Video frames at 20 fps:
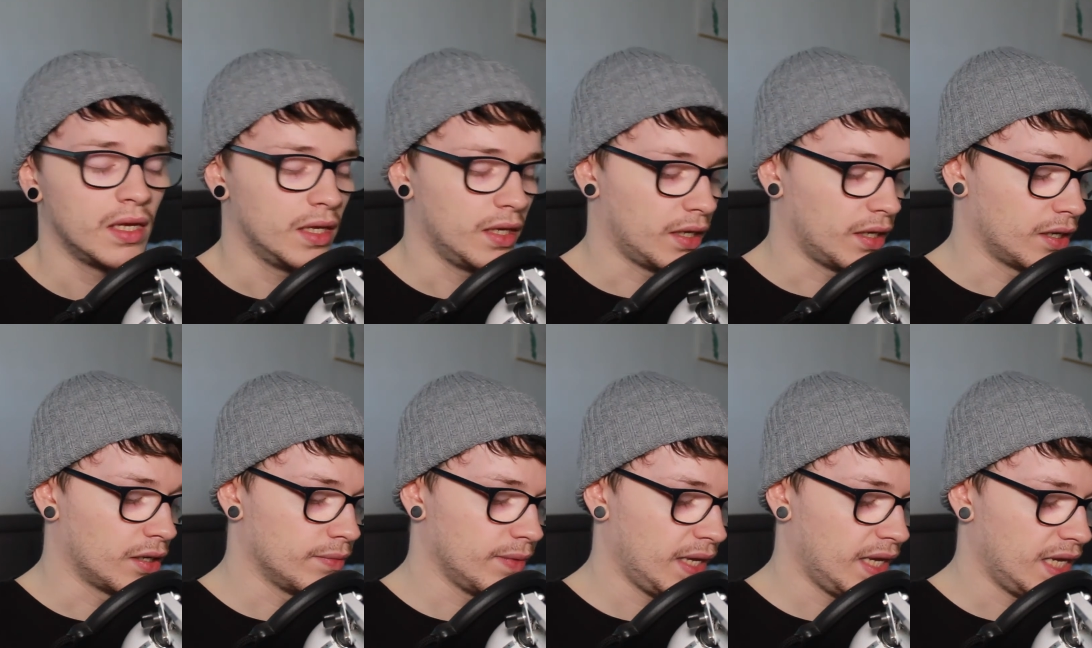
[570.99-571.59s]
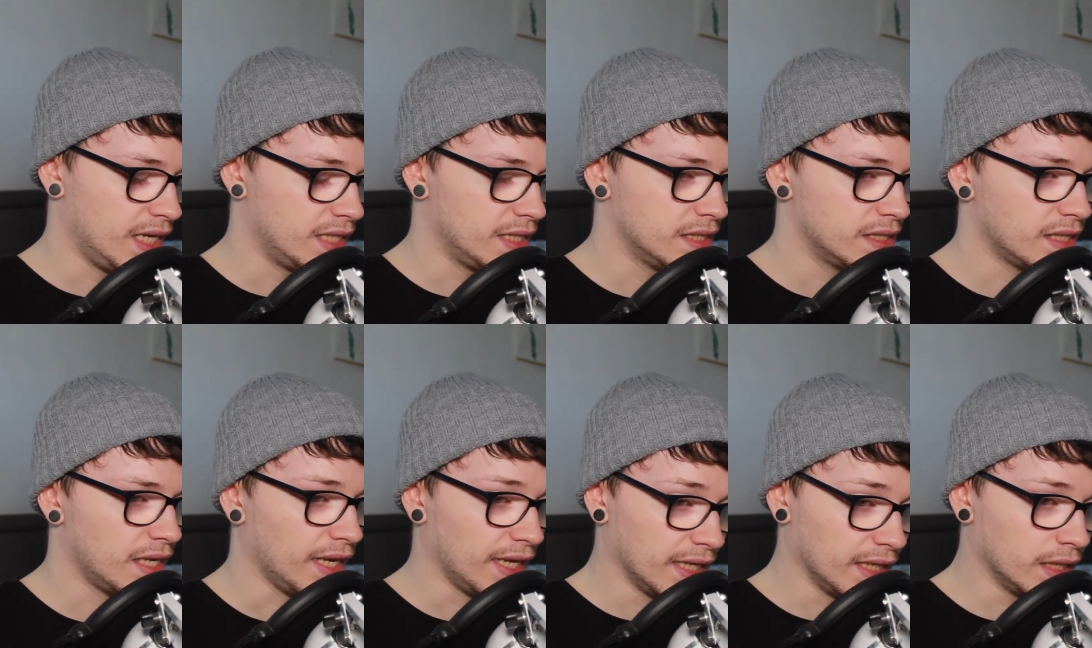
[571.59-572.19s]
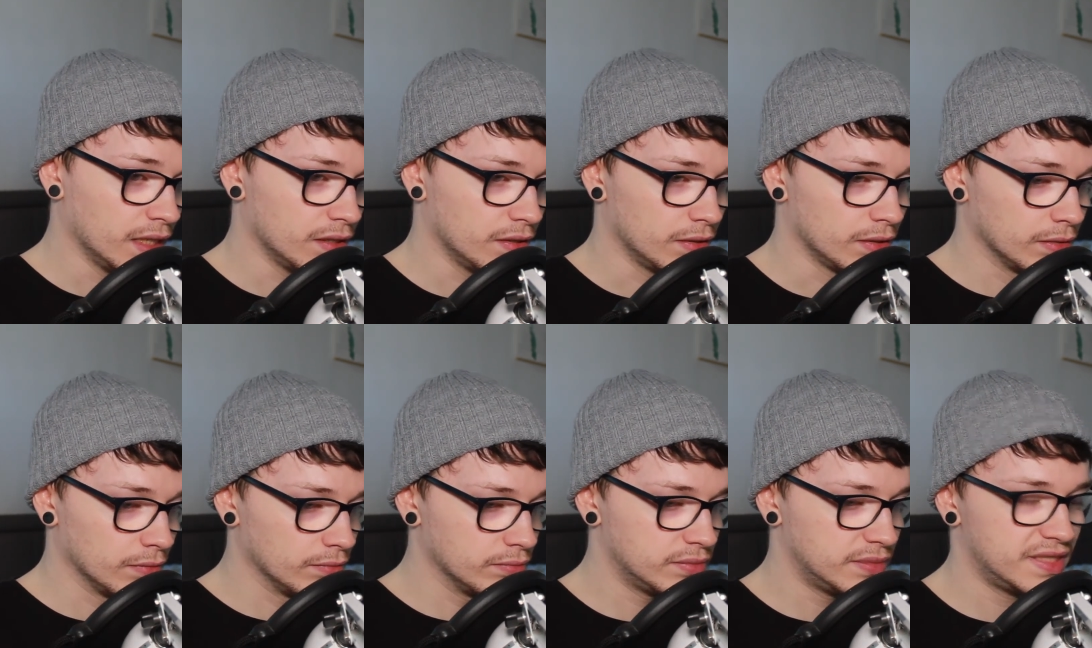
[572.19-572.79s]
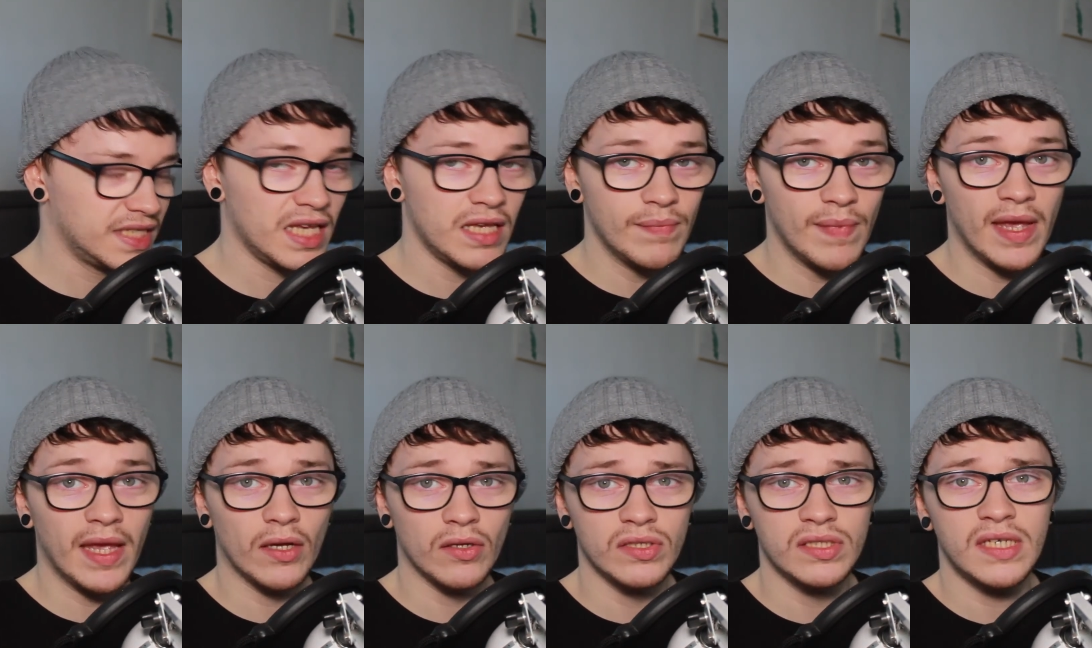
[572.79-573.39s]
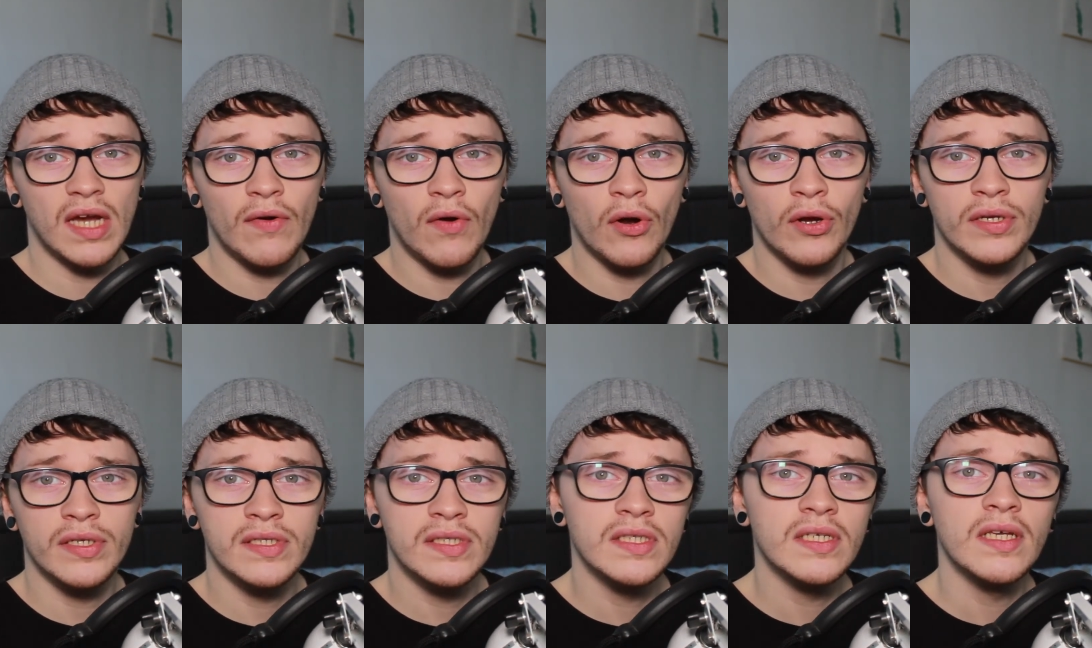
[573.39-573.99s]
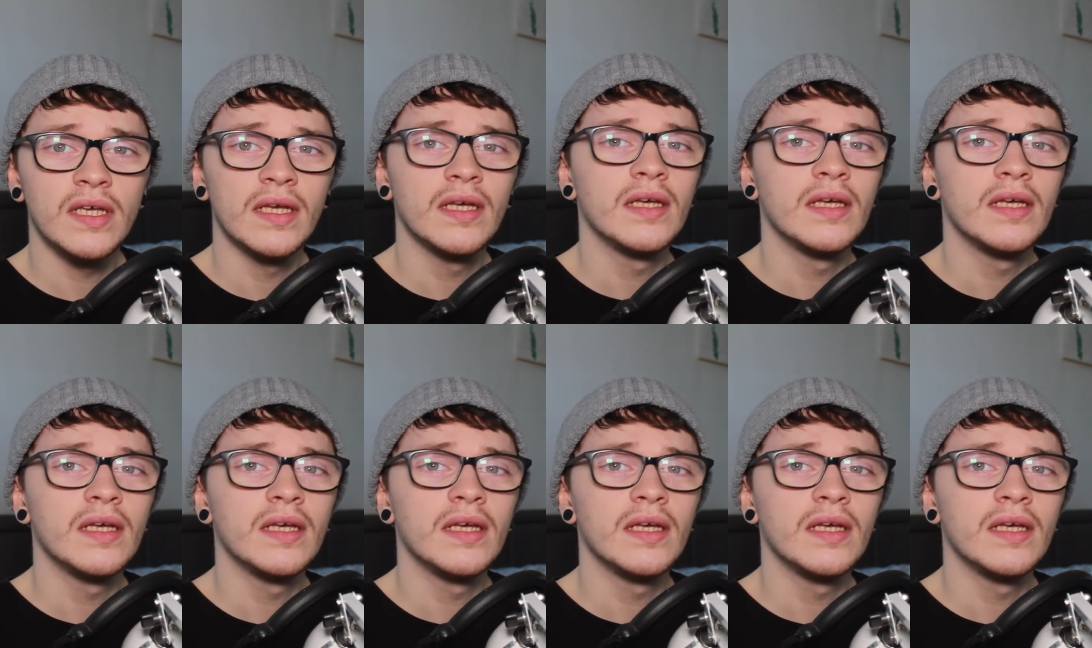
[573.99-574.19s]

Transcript: It is a TMA on steroids.